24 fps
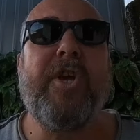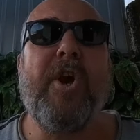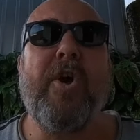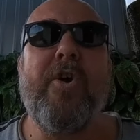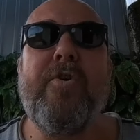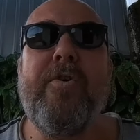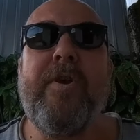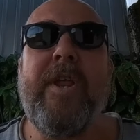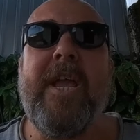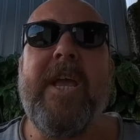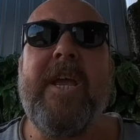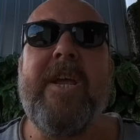
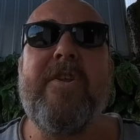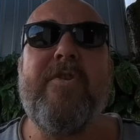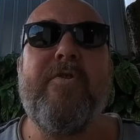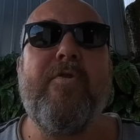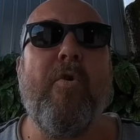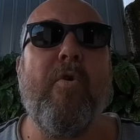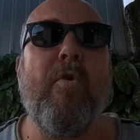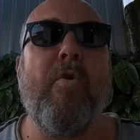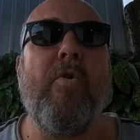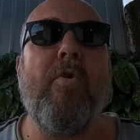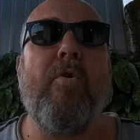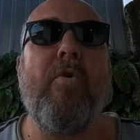Don't
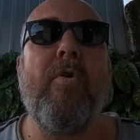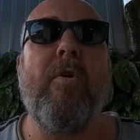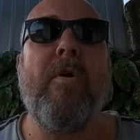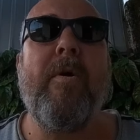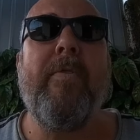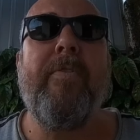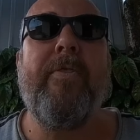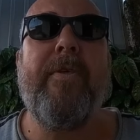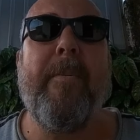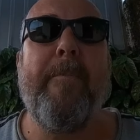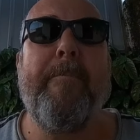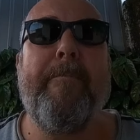ignore
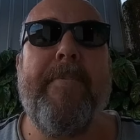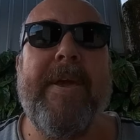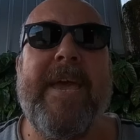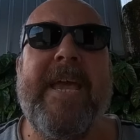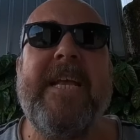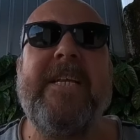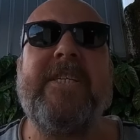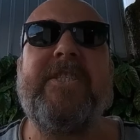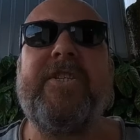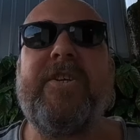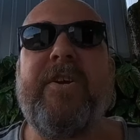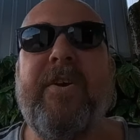the
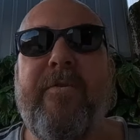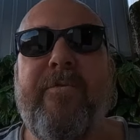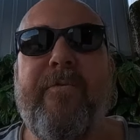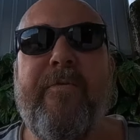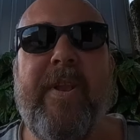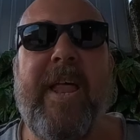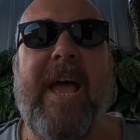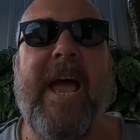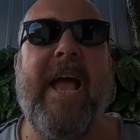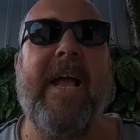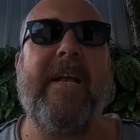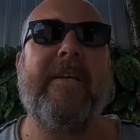beach
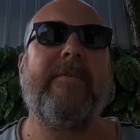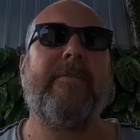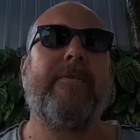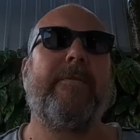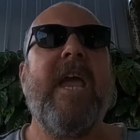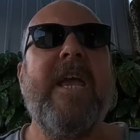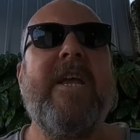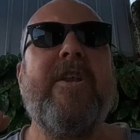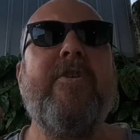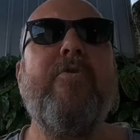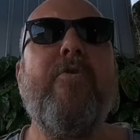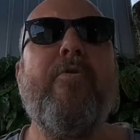flag.
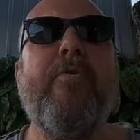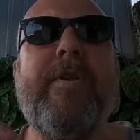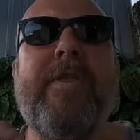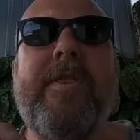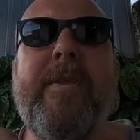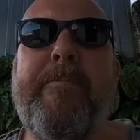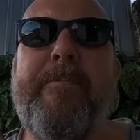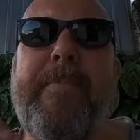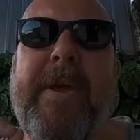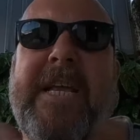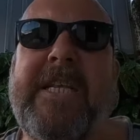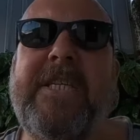Ignoring
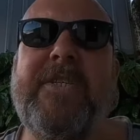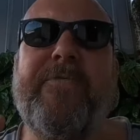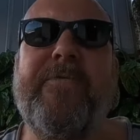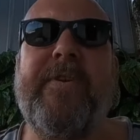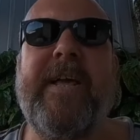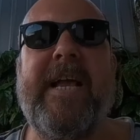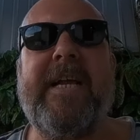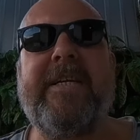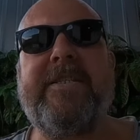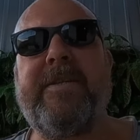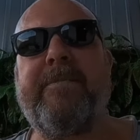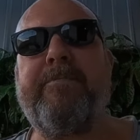the beach
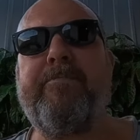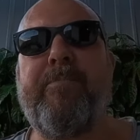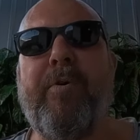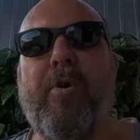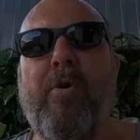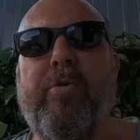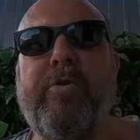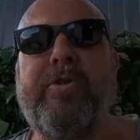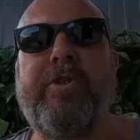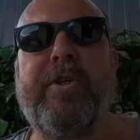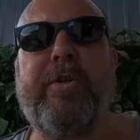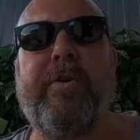flags in
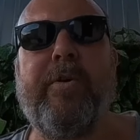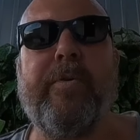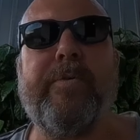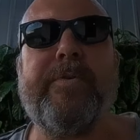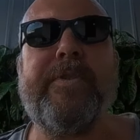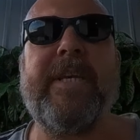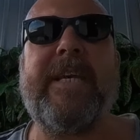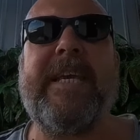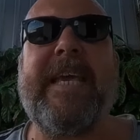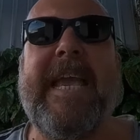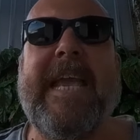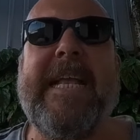Portugal
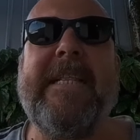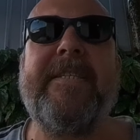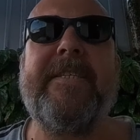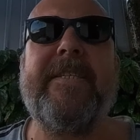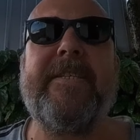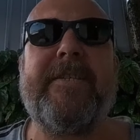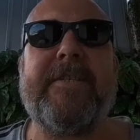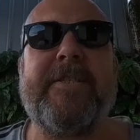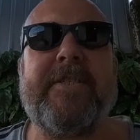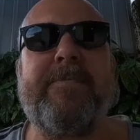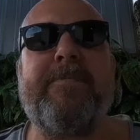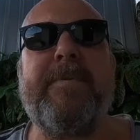is akin
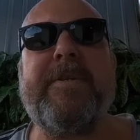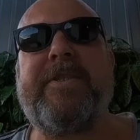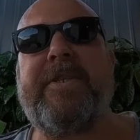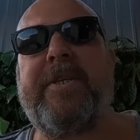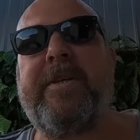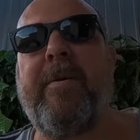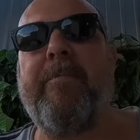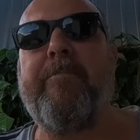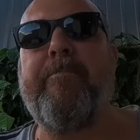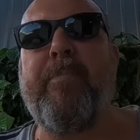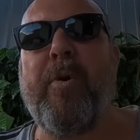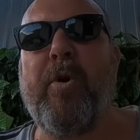to
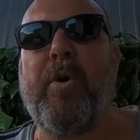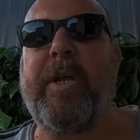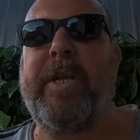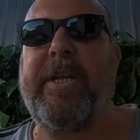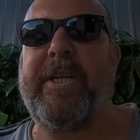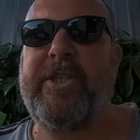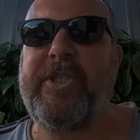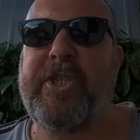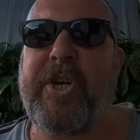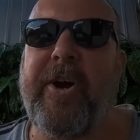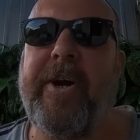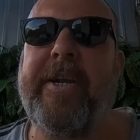dismissing a bull in
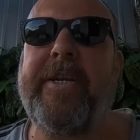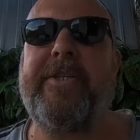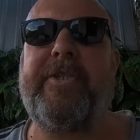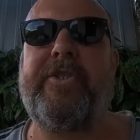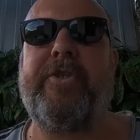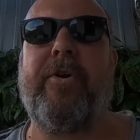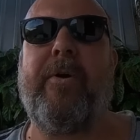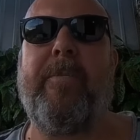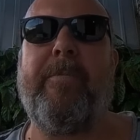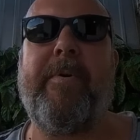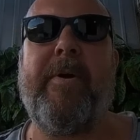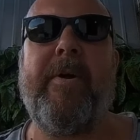a china
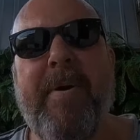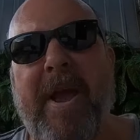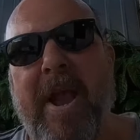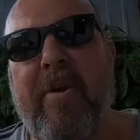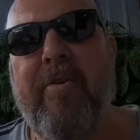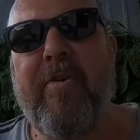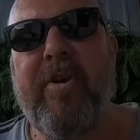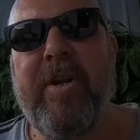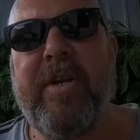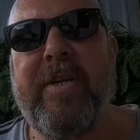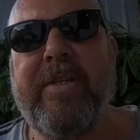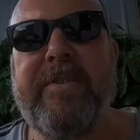shop.
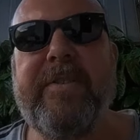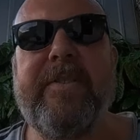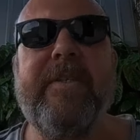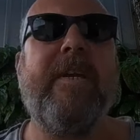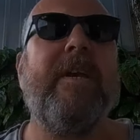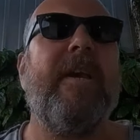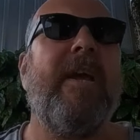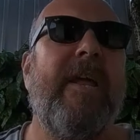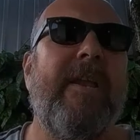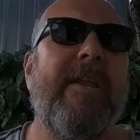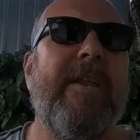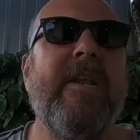Perilous
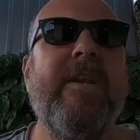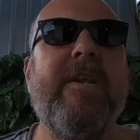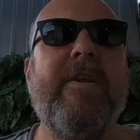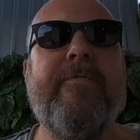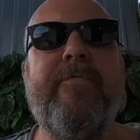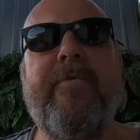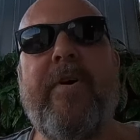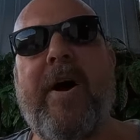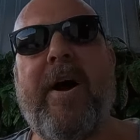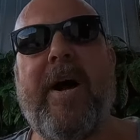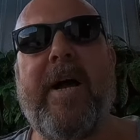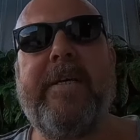and
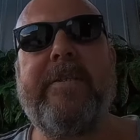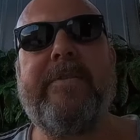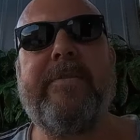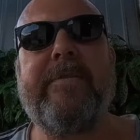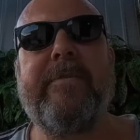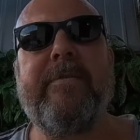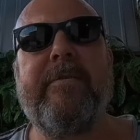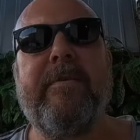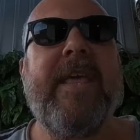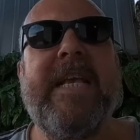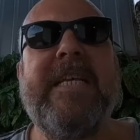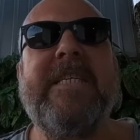
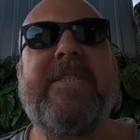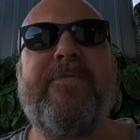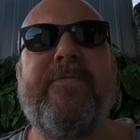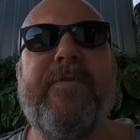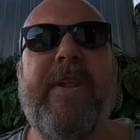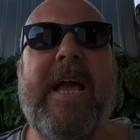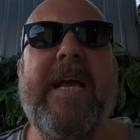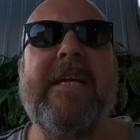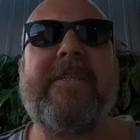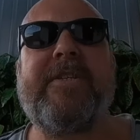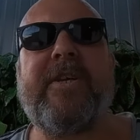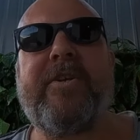ill-advised. These
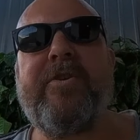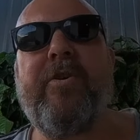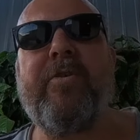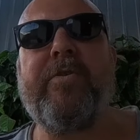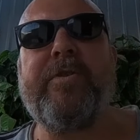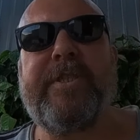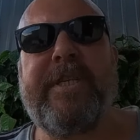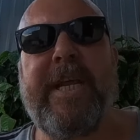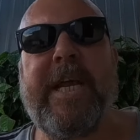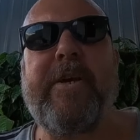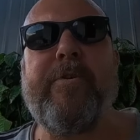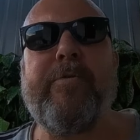flags are
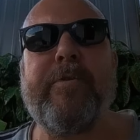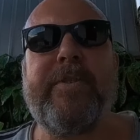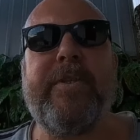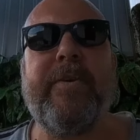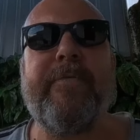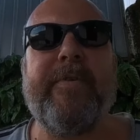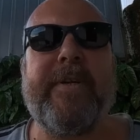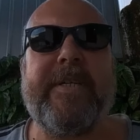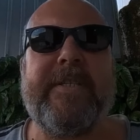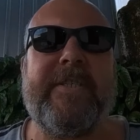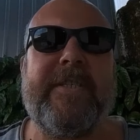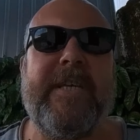not
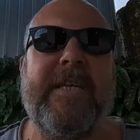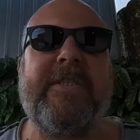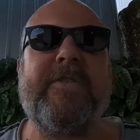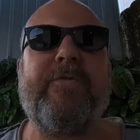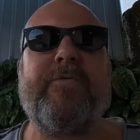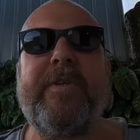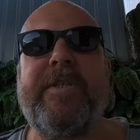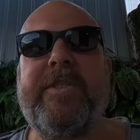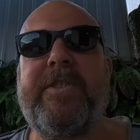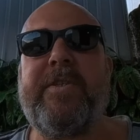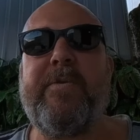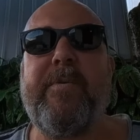decorative
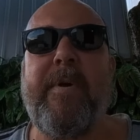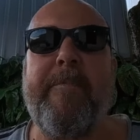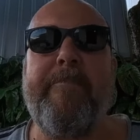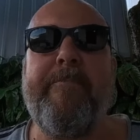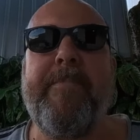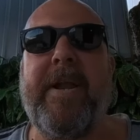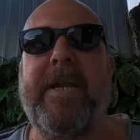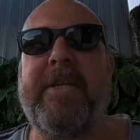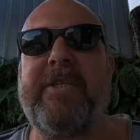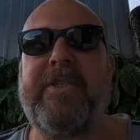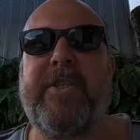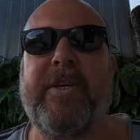accessories to
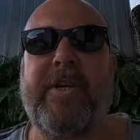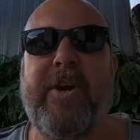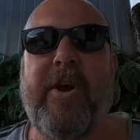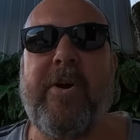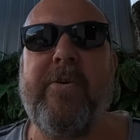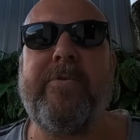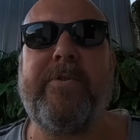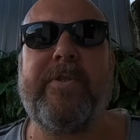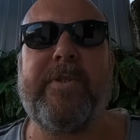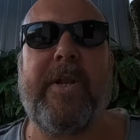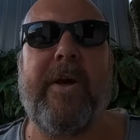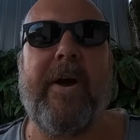embellish the
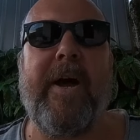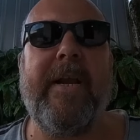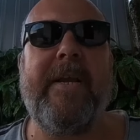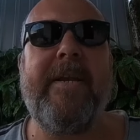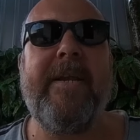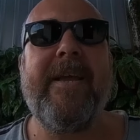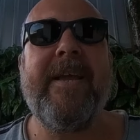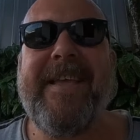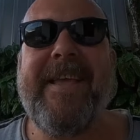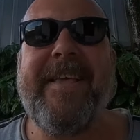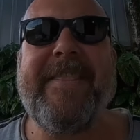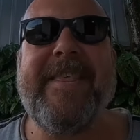
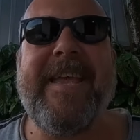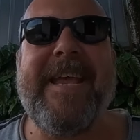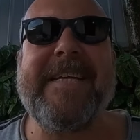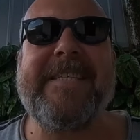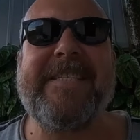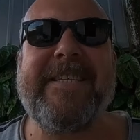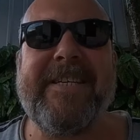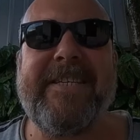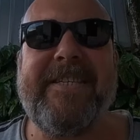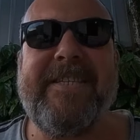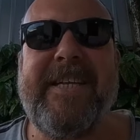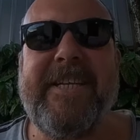coastline. They're there
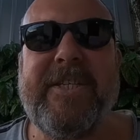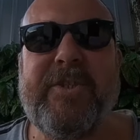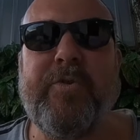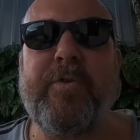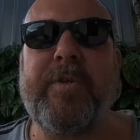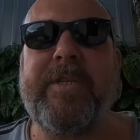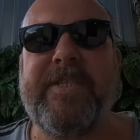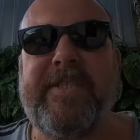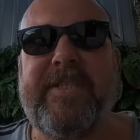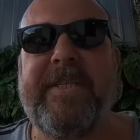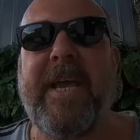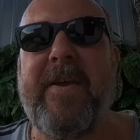to
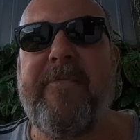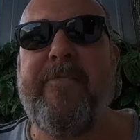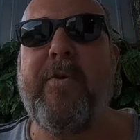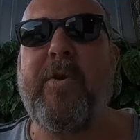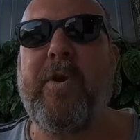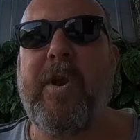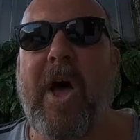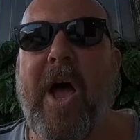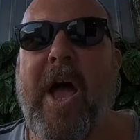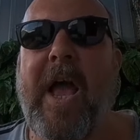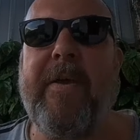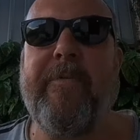literally save
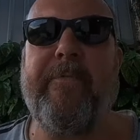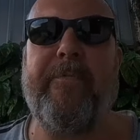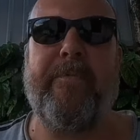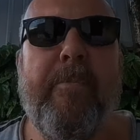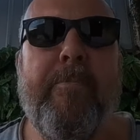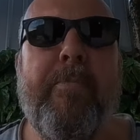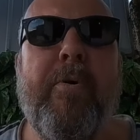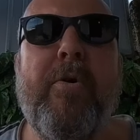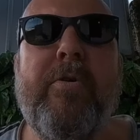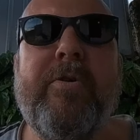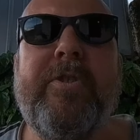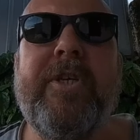your life. The
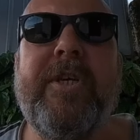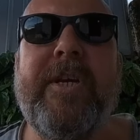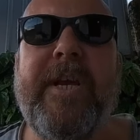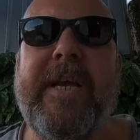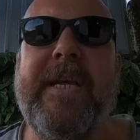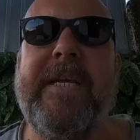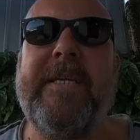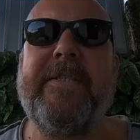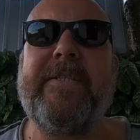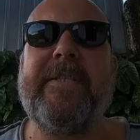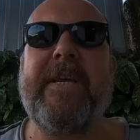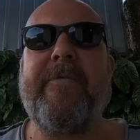
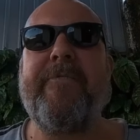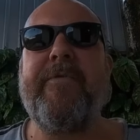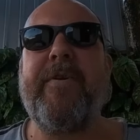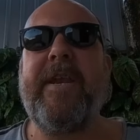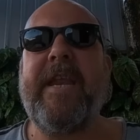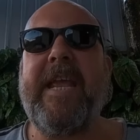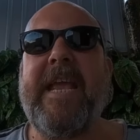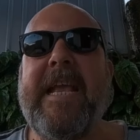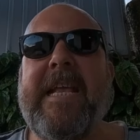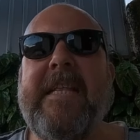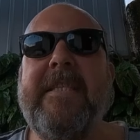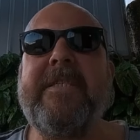Portuguese have
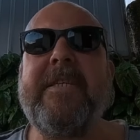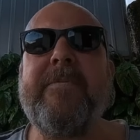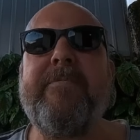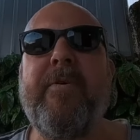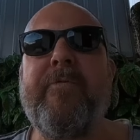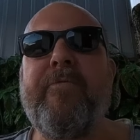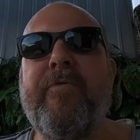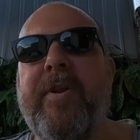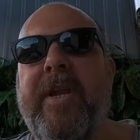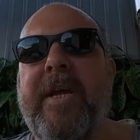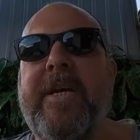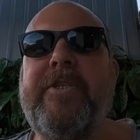an
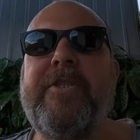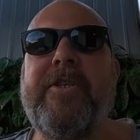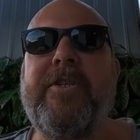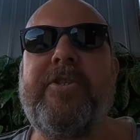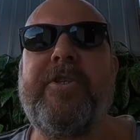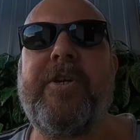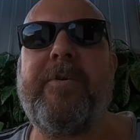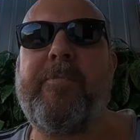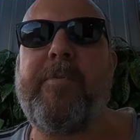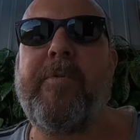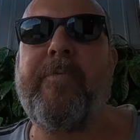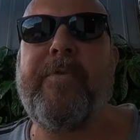intimate
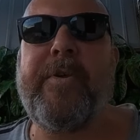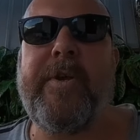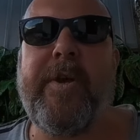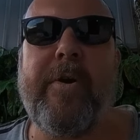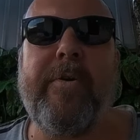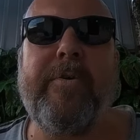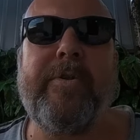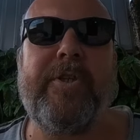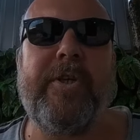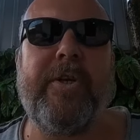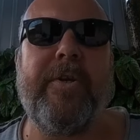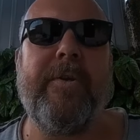relationship with the
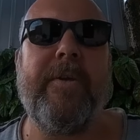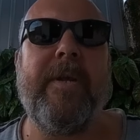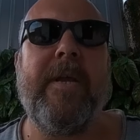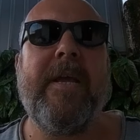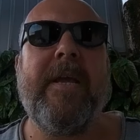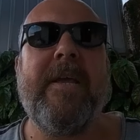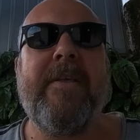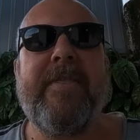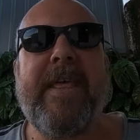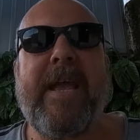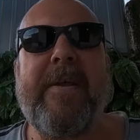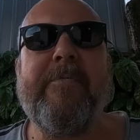ocean.
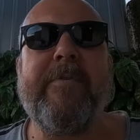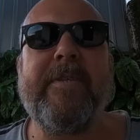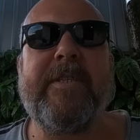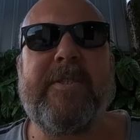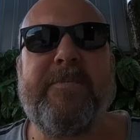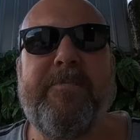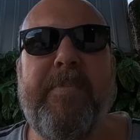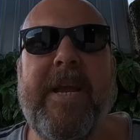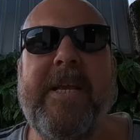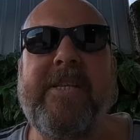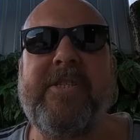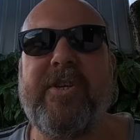They
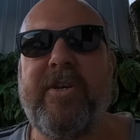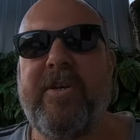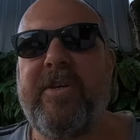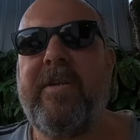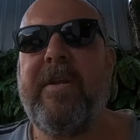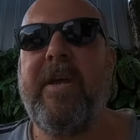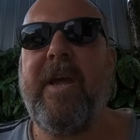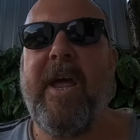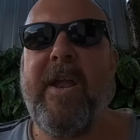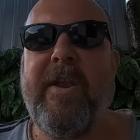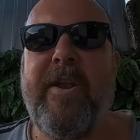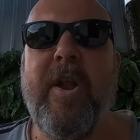respect
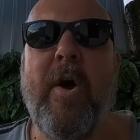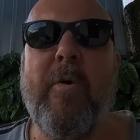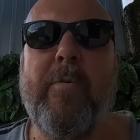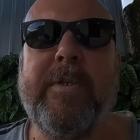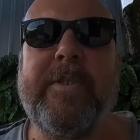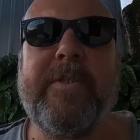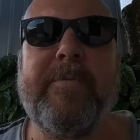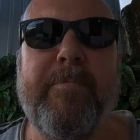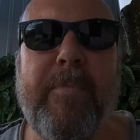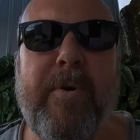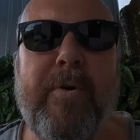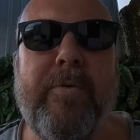it and know
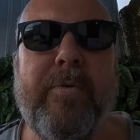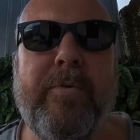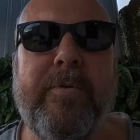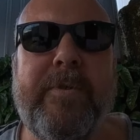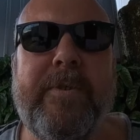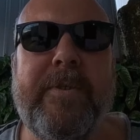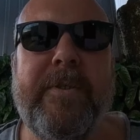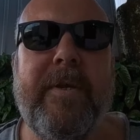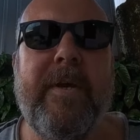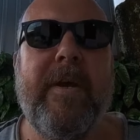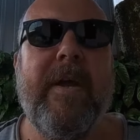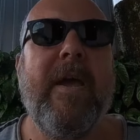its
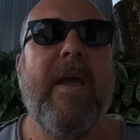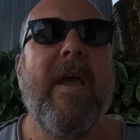moods.